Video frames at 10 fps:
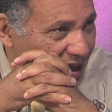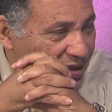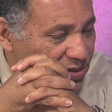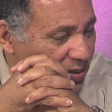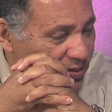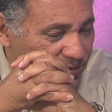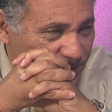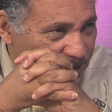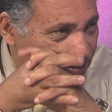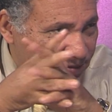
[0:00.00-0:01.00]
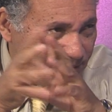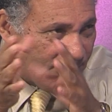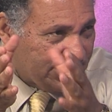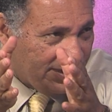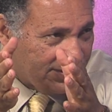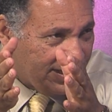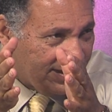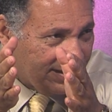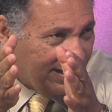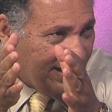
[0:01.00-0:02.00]
So for folks out
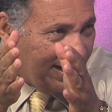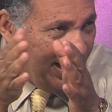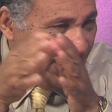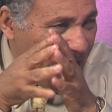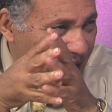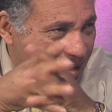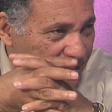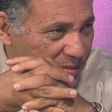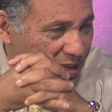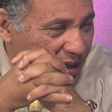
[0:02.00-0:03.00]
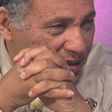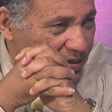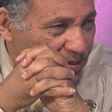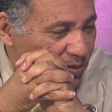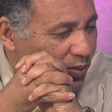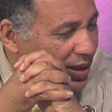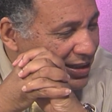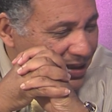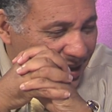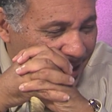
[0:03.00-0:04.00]
there, what
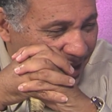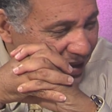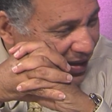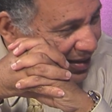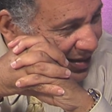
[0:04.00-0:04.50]
the heck?